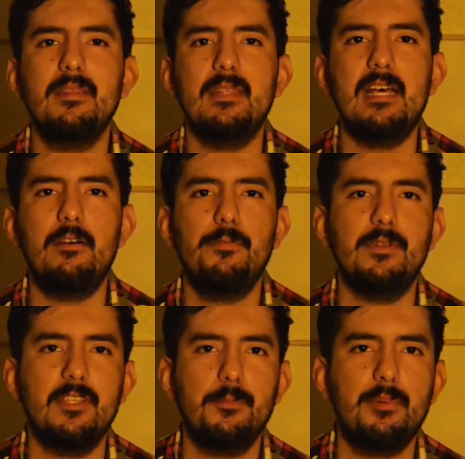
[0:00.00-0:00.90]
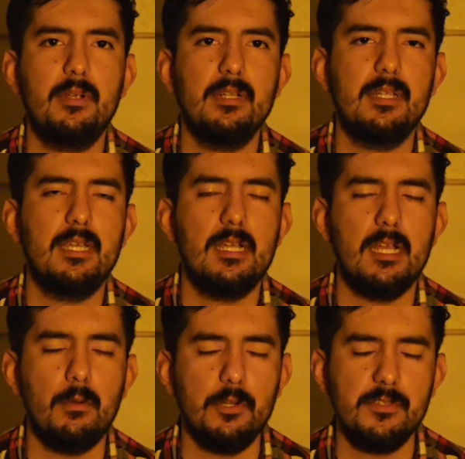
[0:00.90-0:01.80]
now for this part,
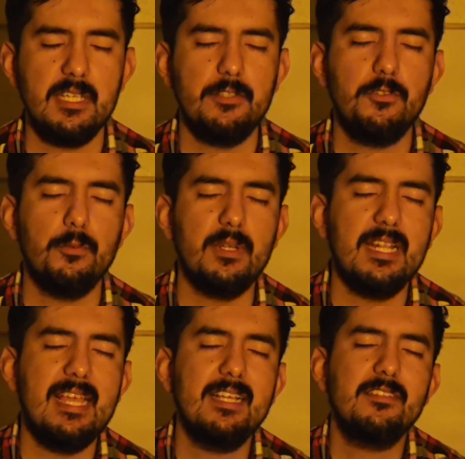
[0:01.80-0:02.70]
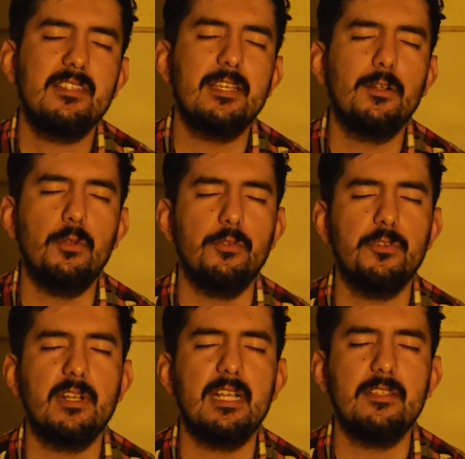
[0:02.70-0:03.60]
I want you guys to relax and close
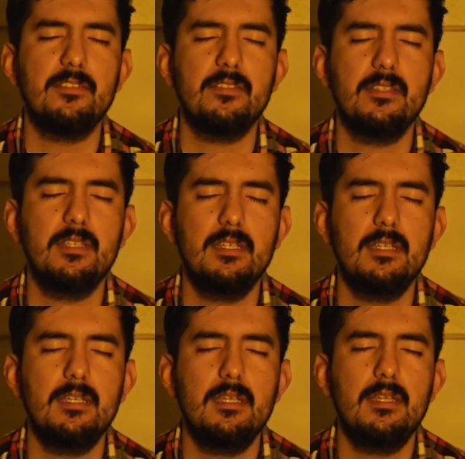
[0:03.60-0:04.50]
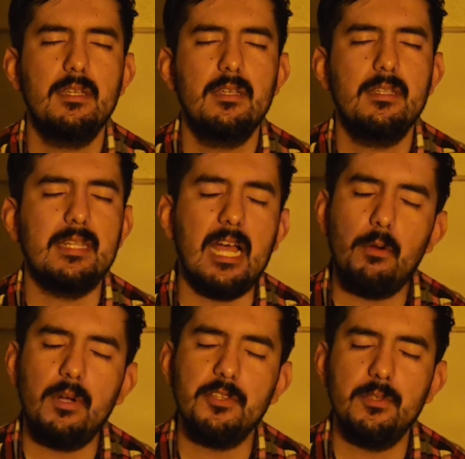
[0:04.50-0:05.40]
your eyes. Now
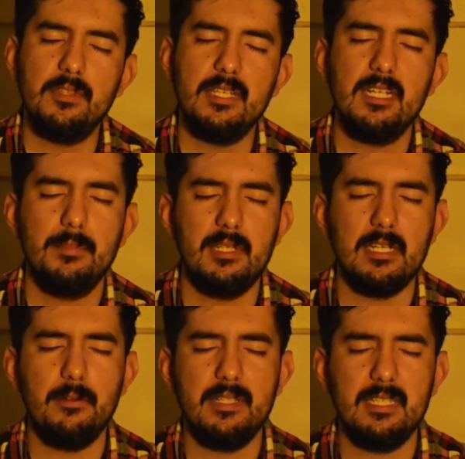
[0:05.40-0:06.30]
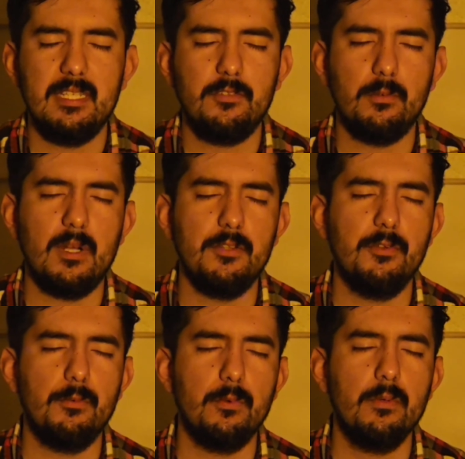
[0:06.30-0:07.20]
I want you to think about everything that's around
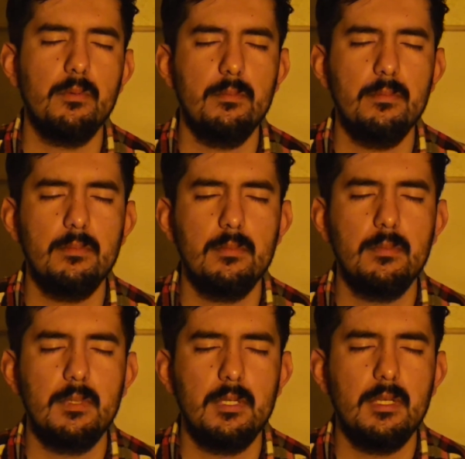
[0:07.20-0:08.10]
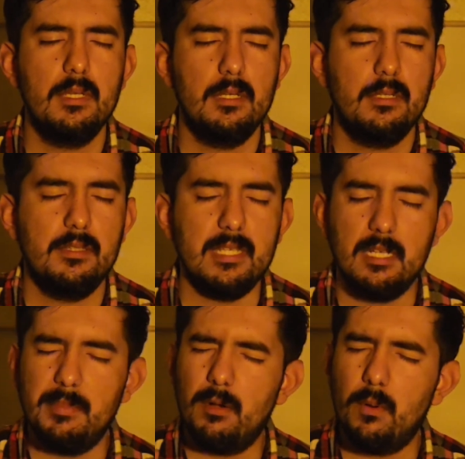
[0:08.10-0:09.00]
your room. Think
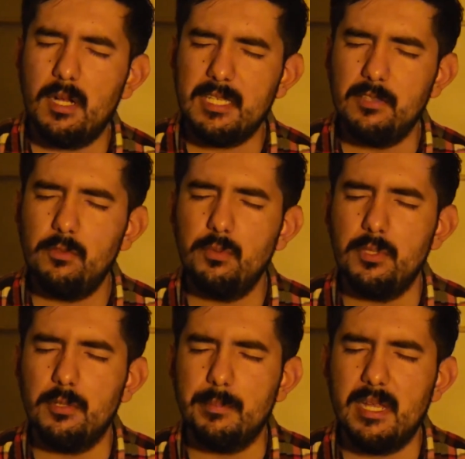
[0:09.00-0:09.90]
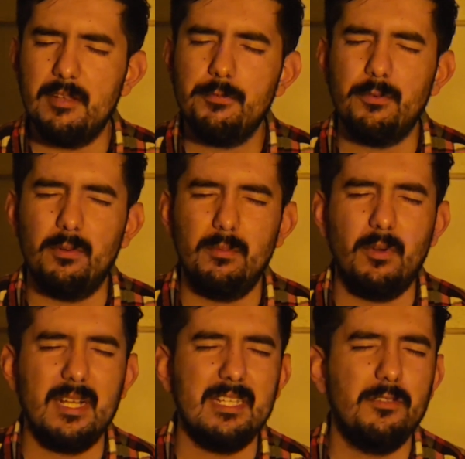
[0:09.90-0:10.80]
about walking to your bathroom,
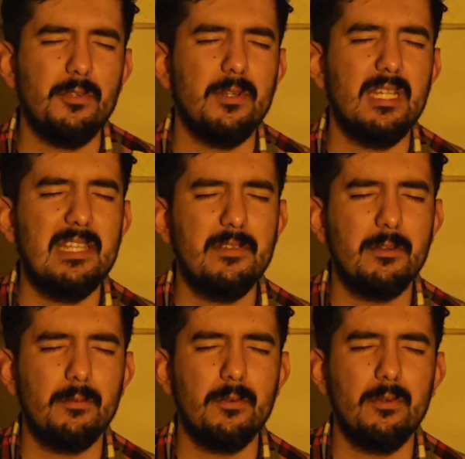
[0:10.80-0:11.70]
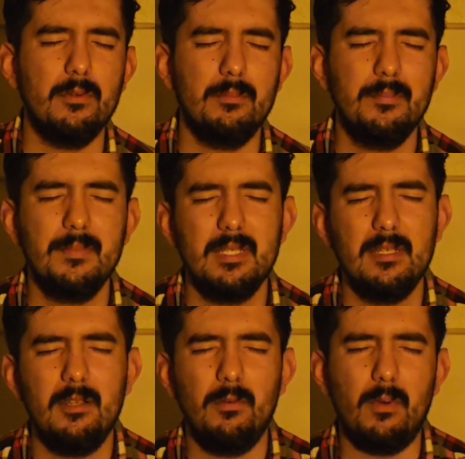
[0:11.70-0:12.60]
walking to your living room,
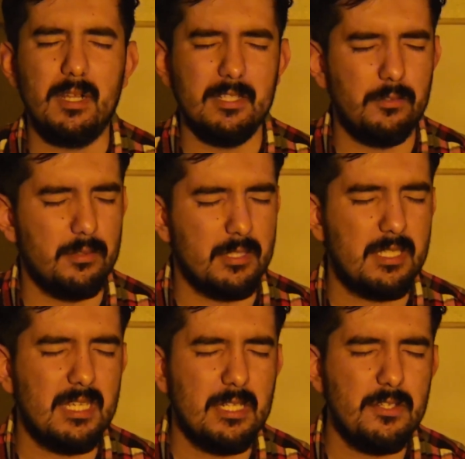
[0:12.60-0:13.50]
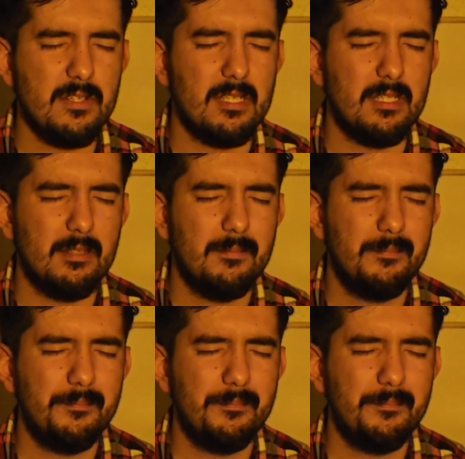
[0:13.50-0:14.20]
walking to the kitchen.